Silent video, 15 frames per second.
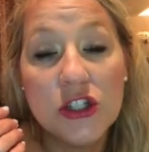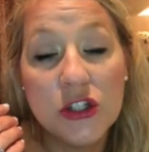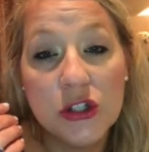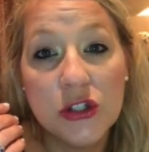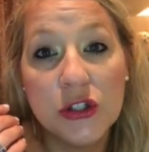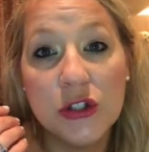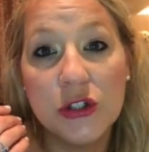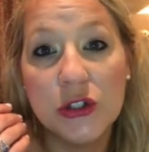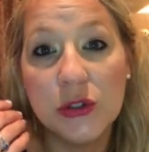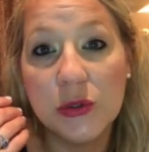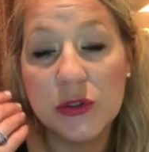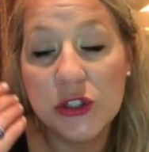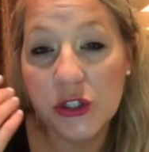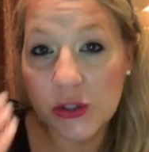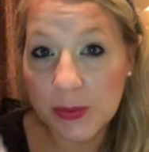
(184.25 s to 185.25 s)

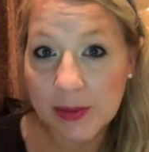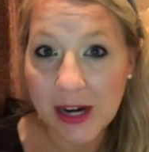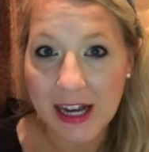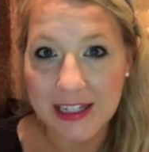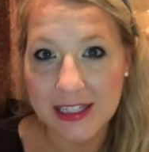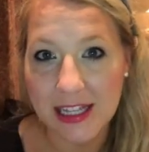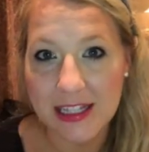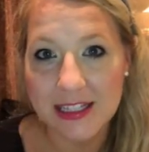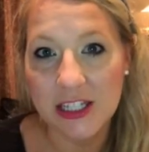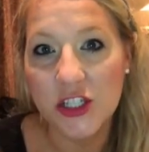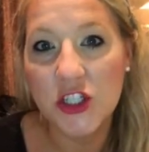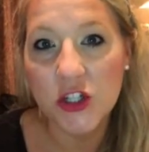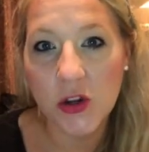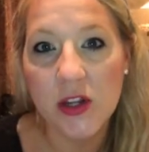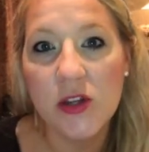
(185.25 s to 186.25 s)
to do the process
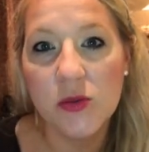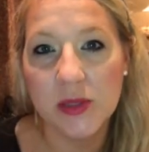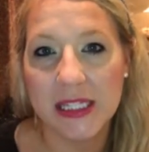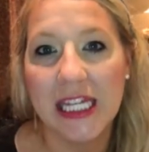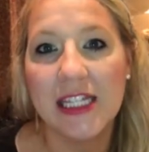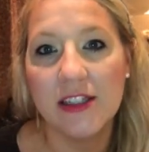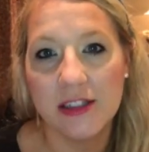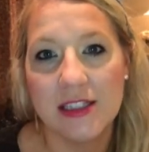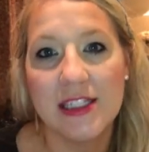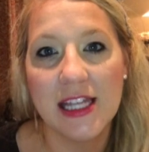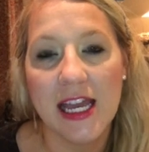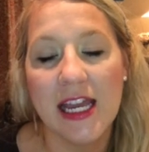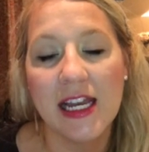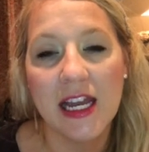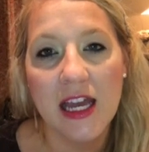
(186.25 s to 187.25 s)
and show you what that looks
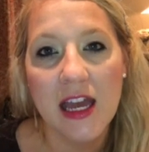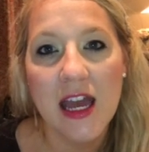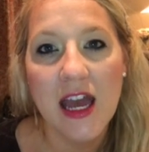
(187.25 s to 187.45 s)
like.